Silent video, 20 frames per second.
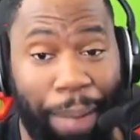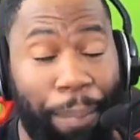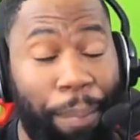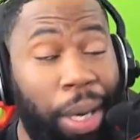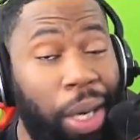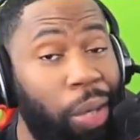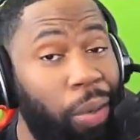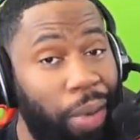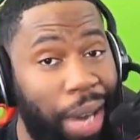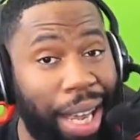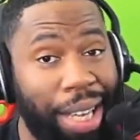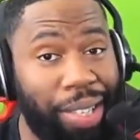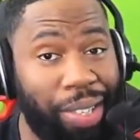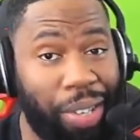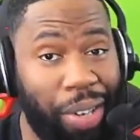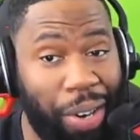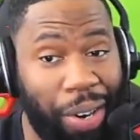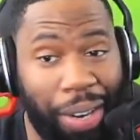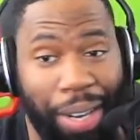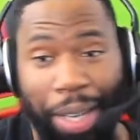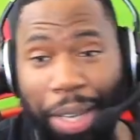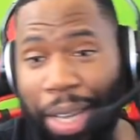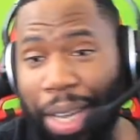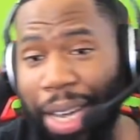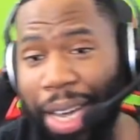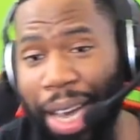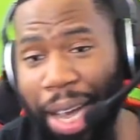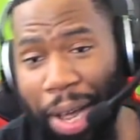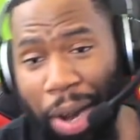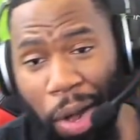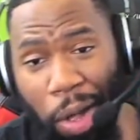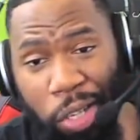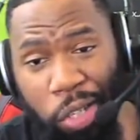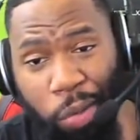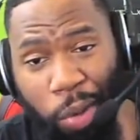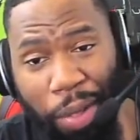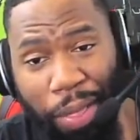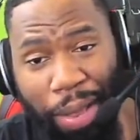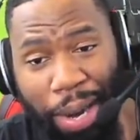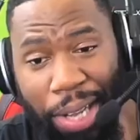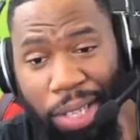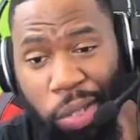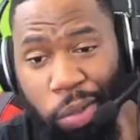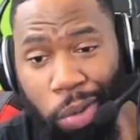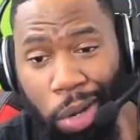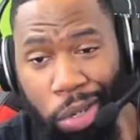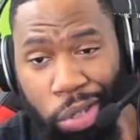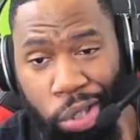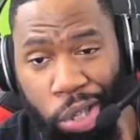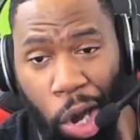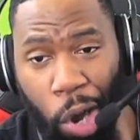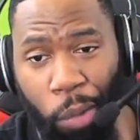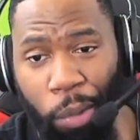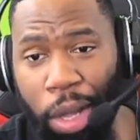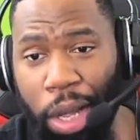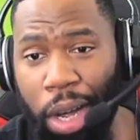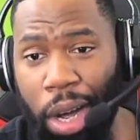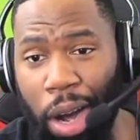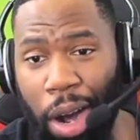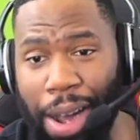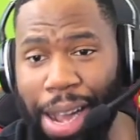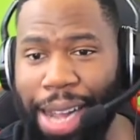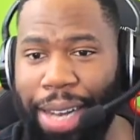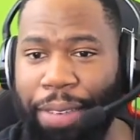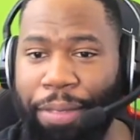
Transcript: blue next turn and all's well that ends well. So, all right.